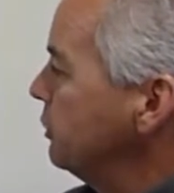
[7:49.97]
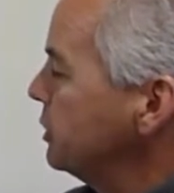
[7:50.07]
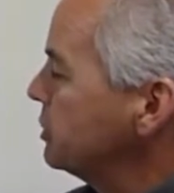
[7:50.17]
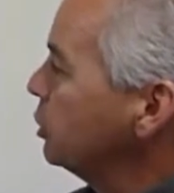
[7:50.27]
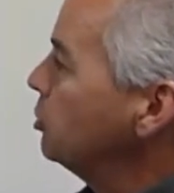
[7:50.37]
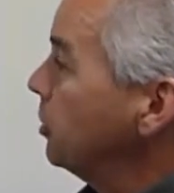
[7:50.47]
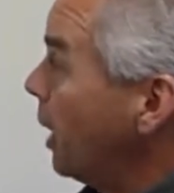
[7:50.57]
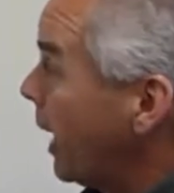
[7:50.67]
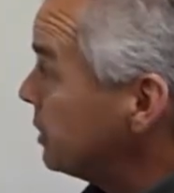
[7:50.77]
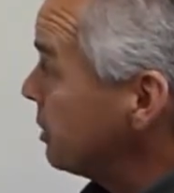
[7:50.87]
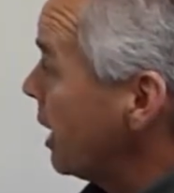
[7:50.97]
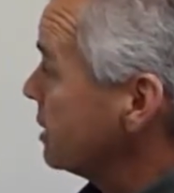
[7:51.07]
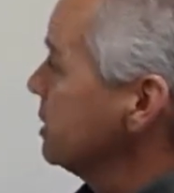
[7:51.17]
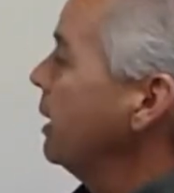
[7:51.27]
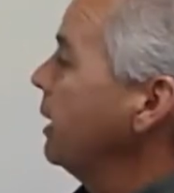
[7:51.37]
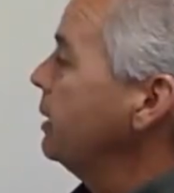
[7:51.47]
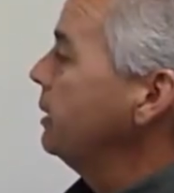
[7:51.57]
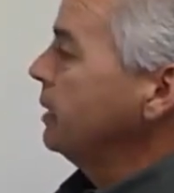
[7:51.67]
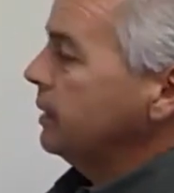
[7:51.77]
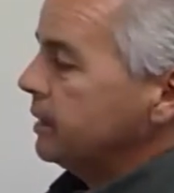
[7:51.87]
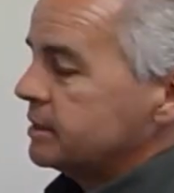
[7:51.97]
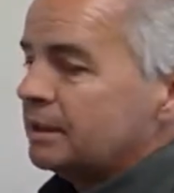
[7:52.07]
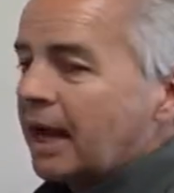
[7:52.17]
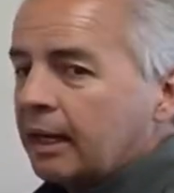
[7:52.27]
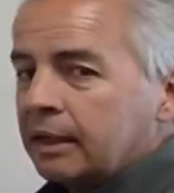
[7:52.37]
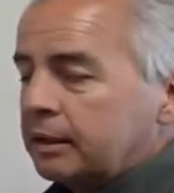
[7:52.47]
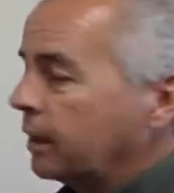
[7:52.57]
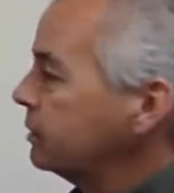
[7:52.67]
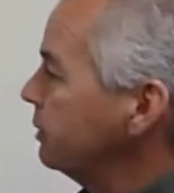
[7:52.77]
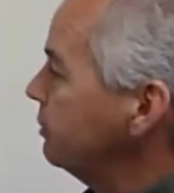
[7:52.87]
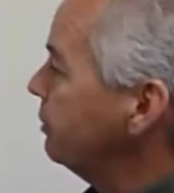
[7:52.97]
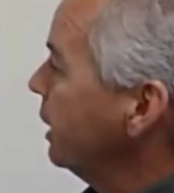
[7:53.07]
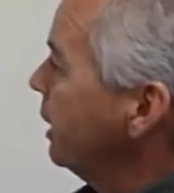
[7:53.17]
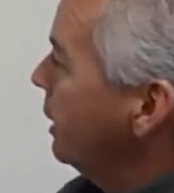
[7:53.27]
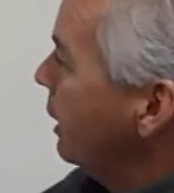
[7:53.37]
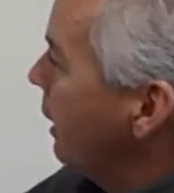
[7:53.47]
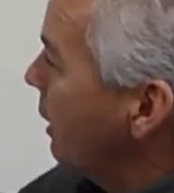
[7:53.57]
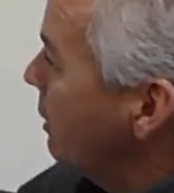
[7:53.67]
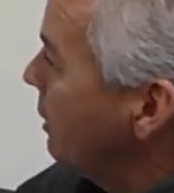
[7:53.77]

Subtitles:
of it's aluminum hydroxide, is non-conductive, and